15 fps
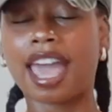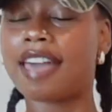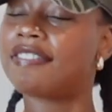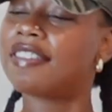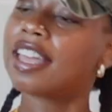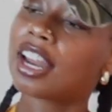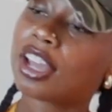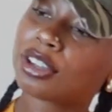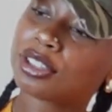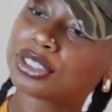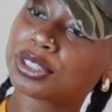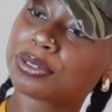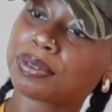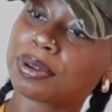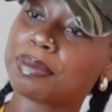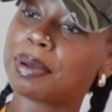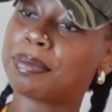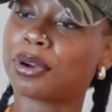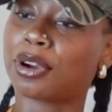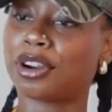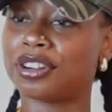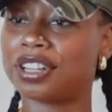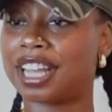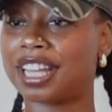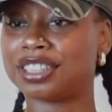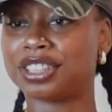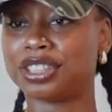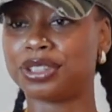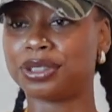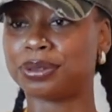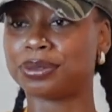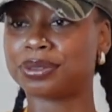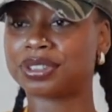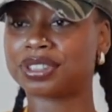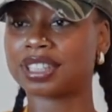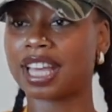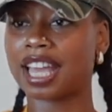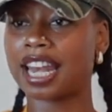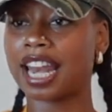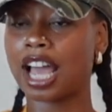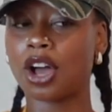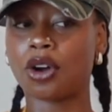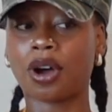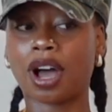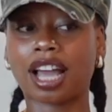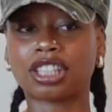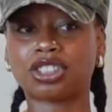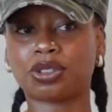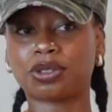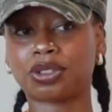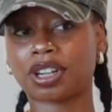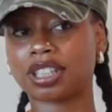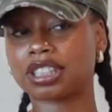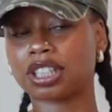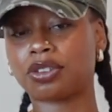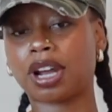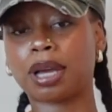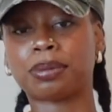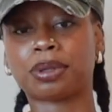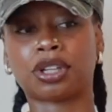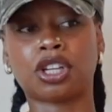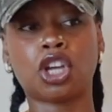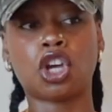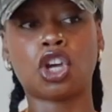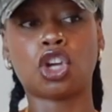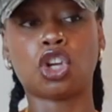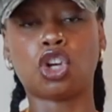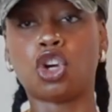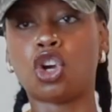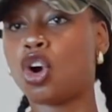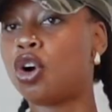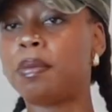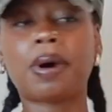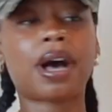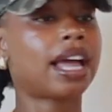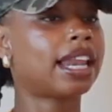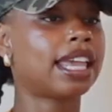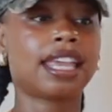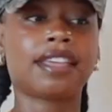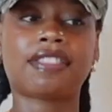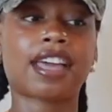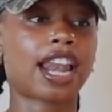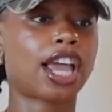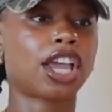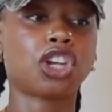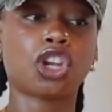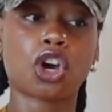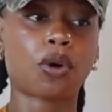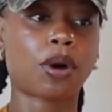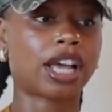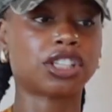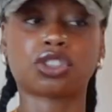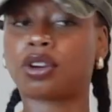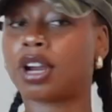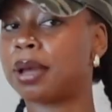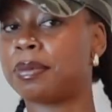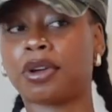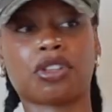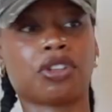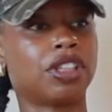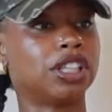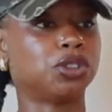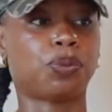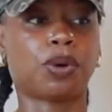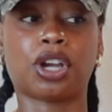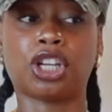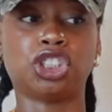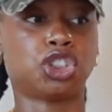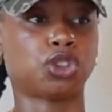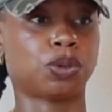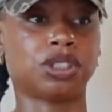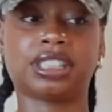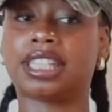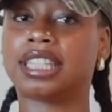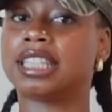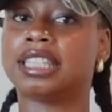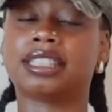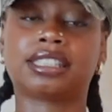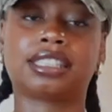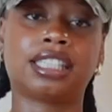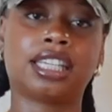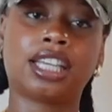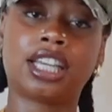And then I also remember her Daisy Dukes and how I told her, I said, Grandma, nobody that I know has a grandmother that's wearing shorts like this.